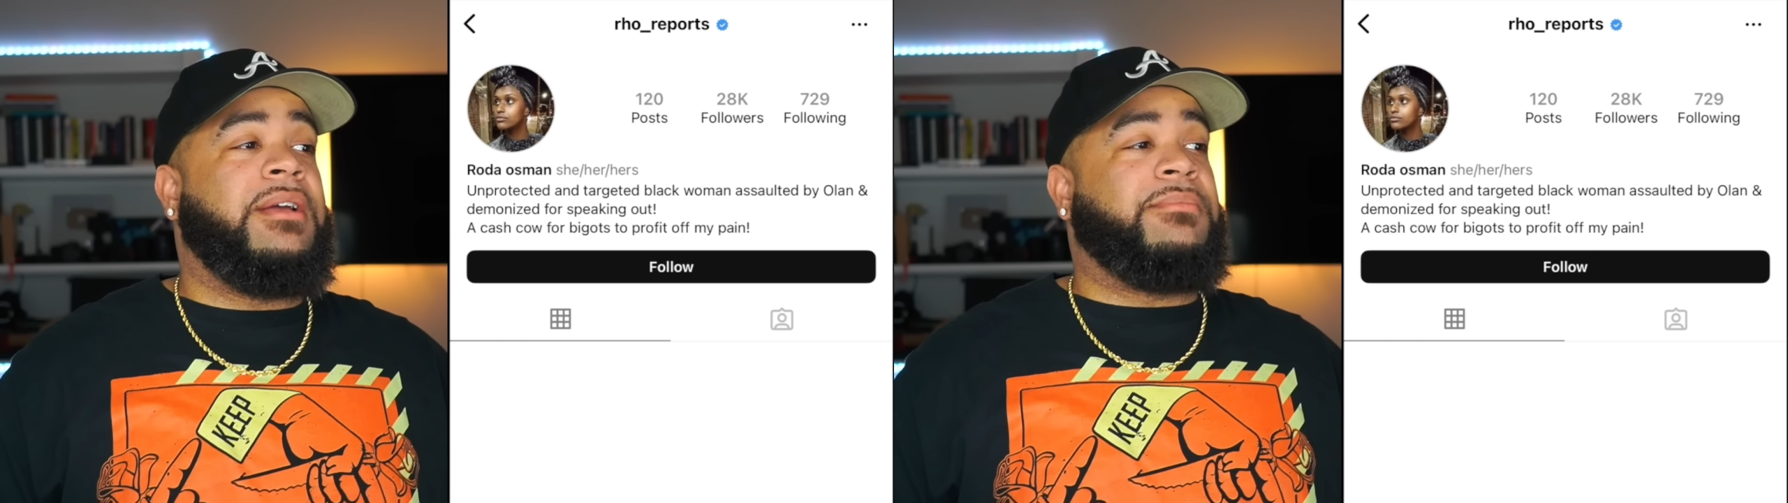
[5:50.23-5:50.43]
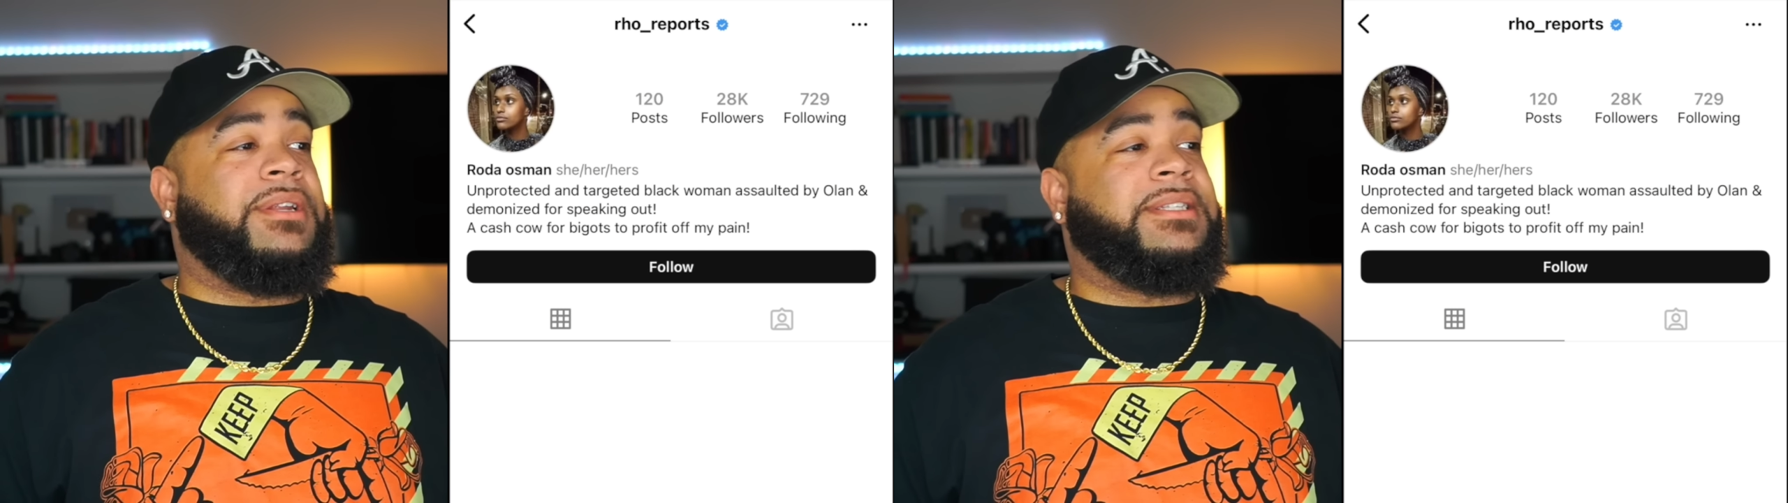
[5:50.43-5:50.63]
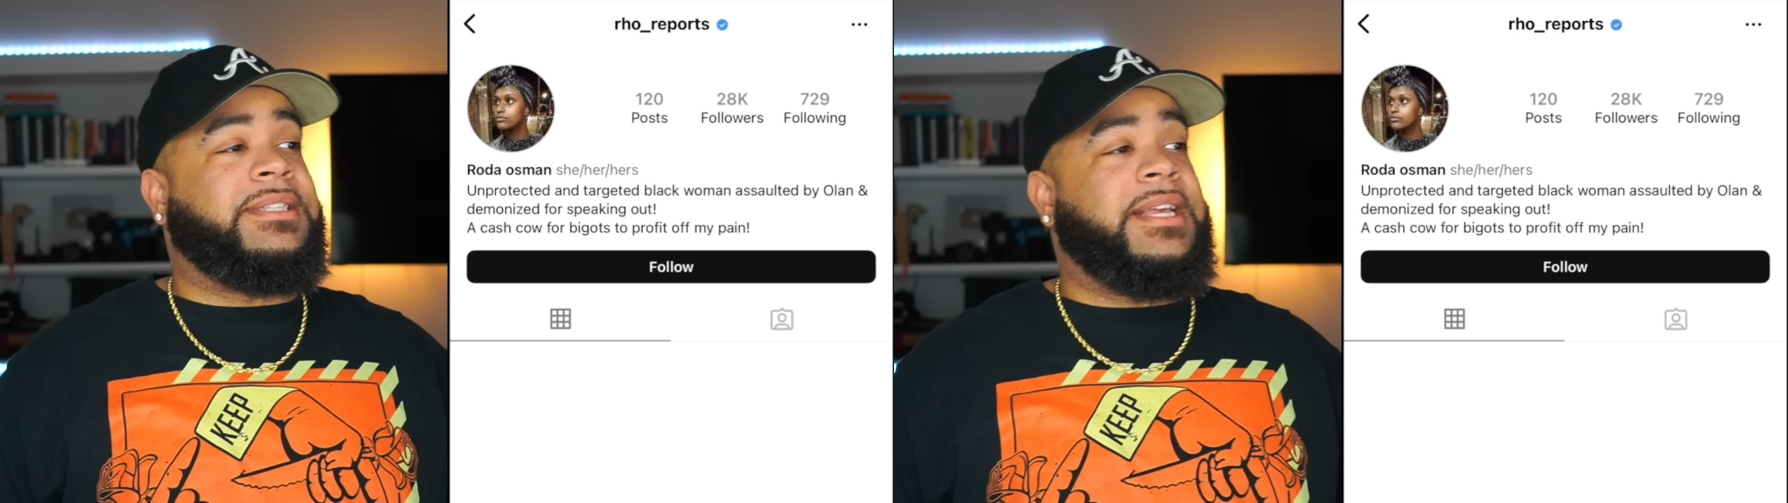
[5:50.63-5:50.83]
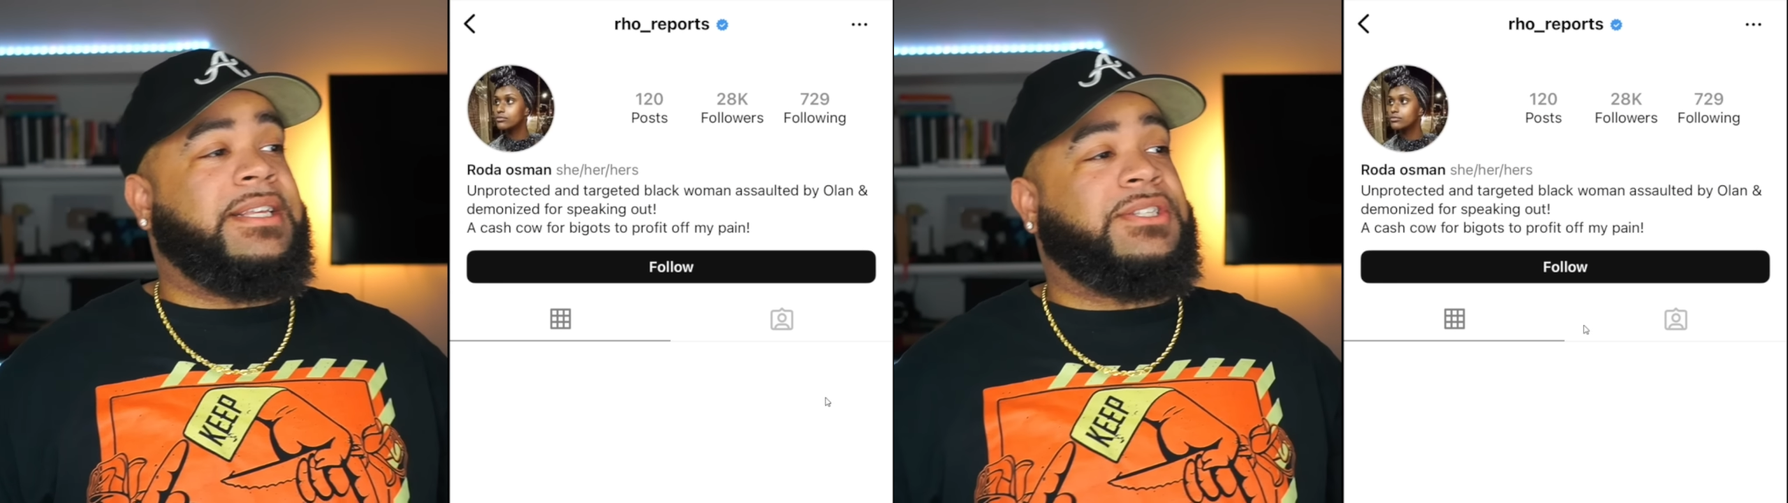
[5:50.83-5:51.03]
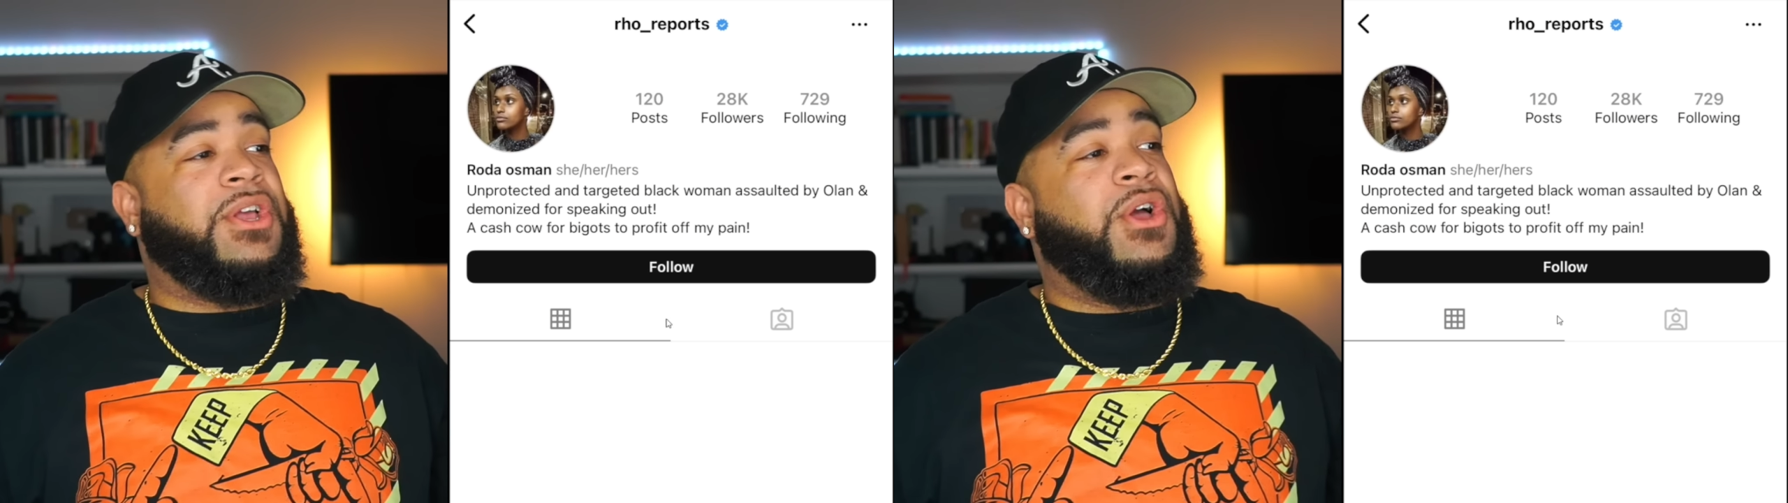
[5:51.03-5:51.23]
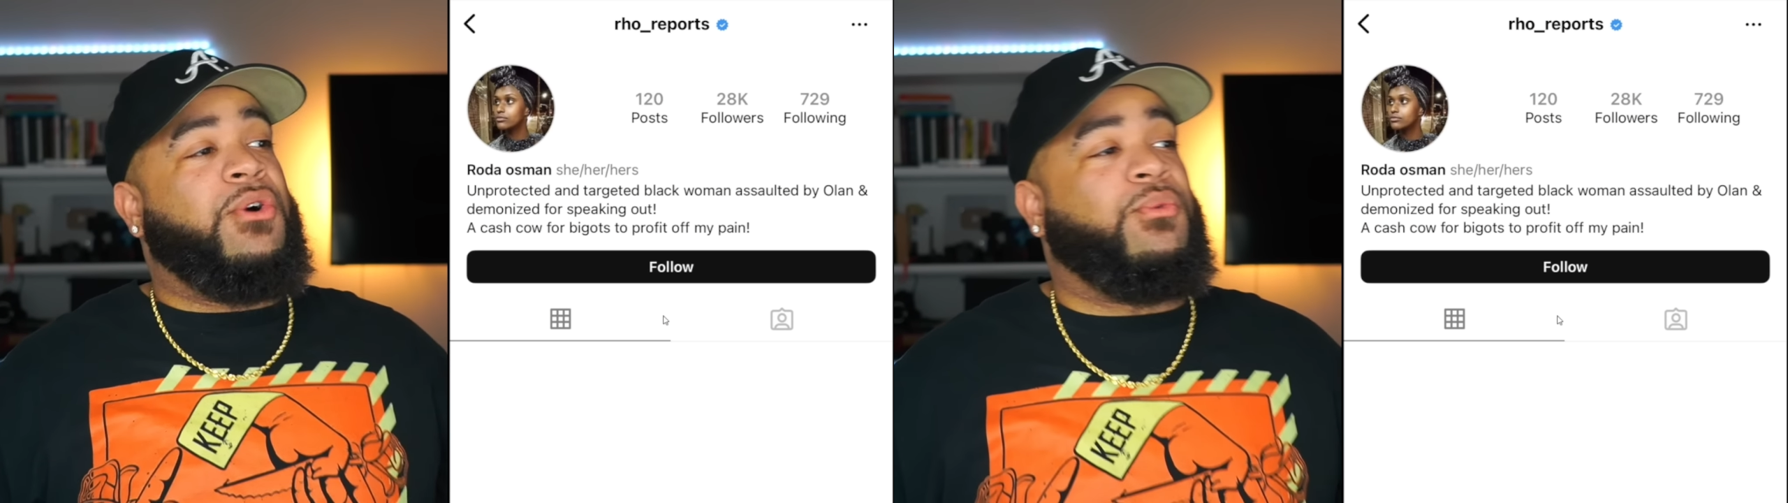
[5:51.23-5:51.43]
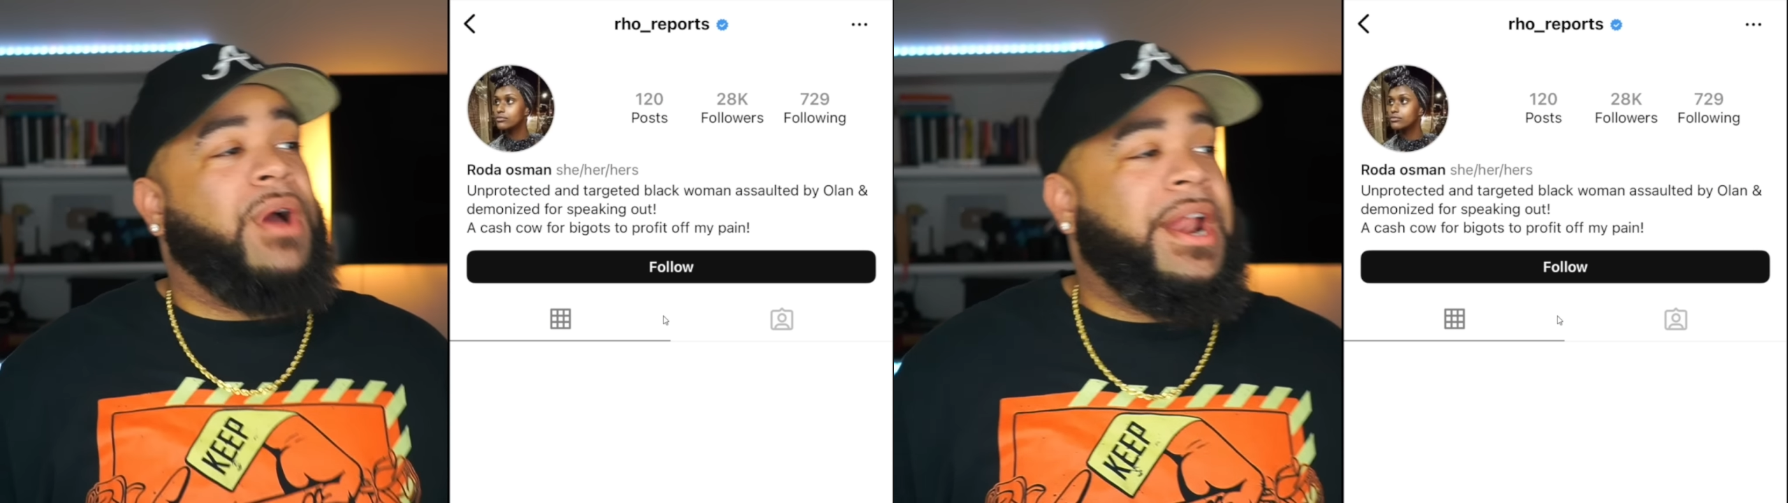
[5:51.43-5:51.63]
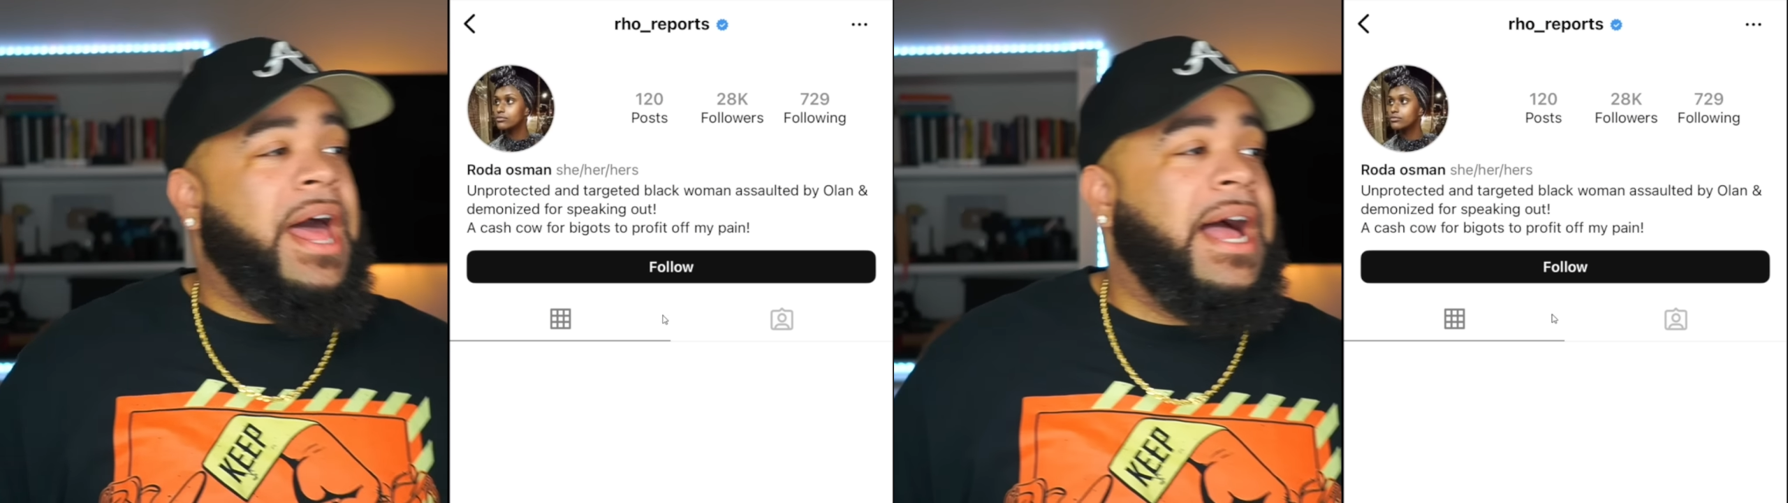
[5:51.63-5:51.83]
but it says
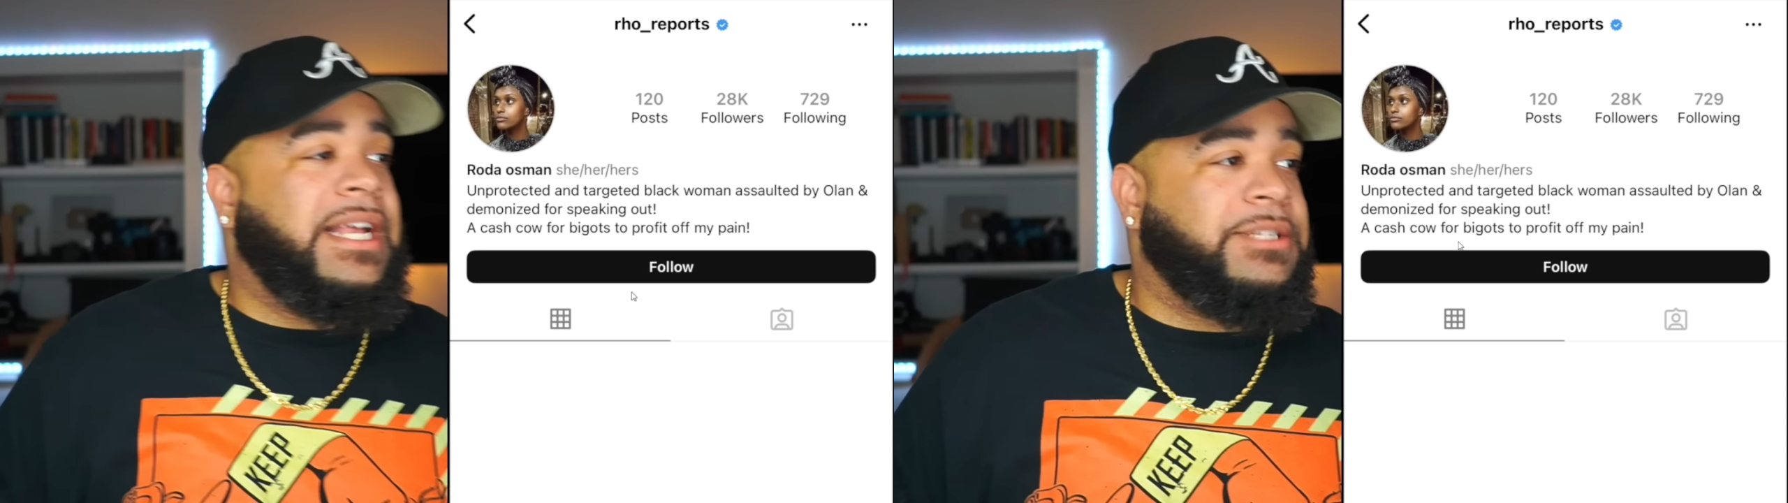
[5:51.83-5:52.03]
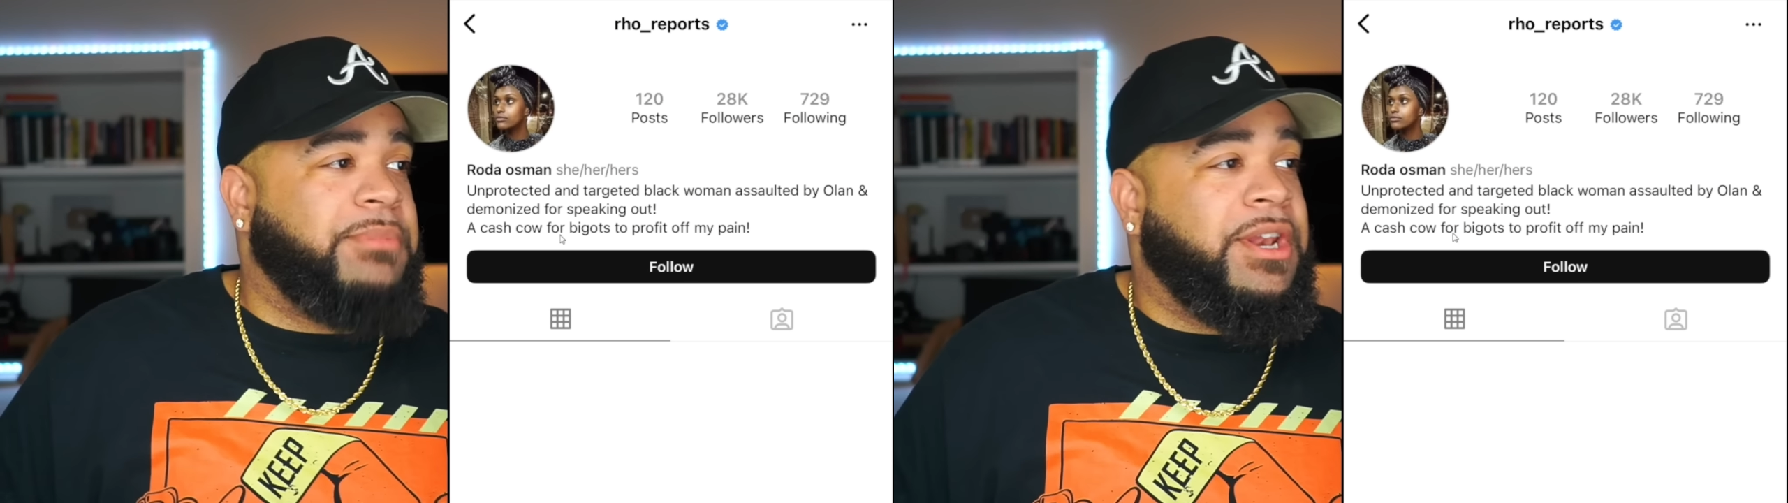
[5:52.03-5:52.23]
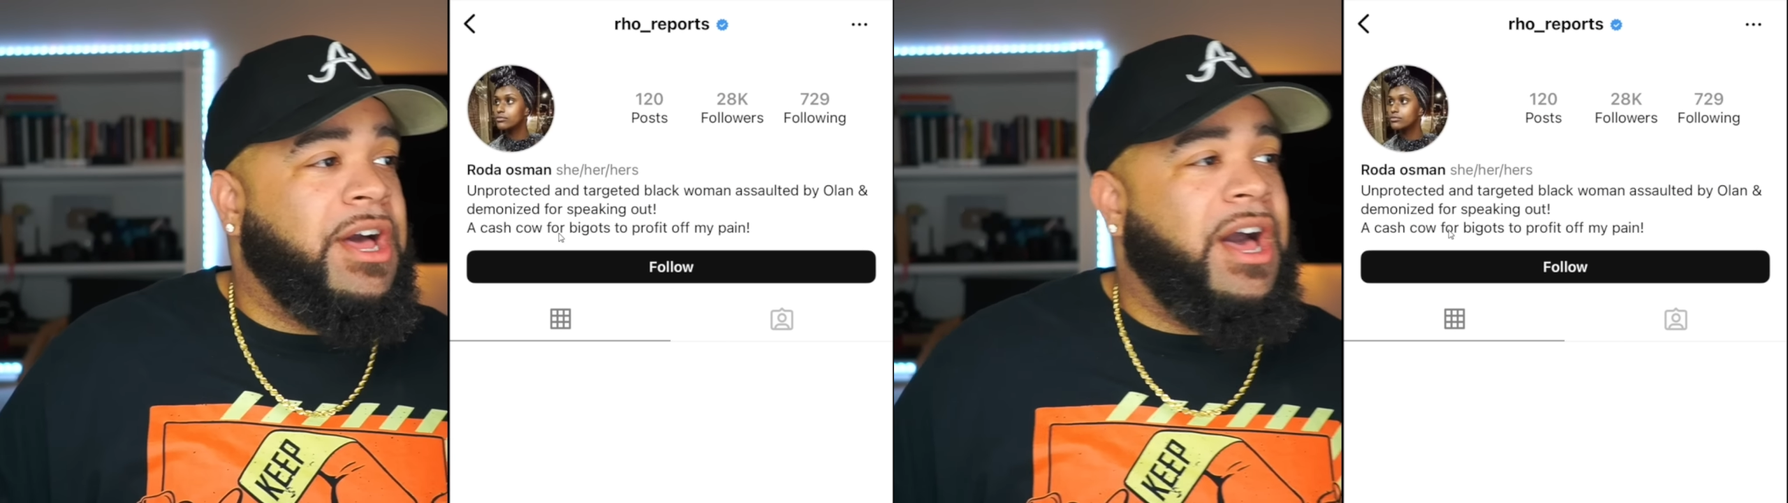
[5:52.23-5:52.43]
Rhoda Osman,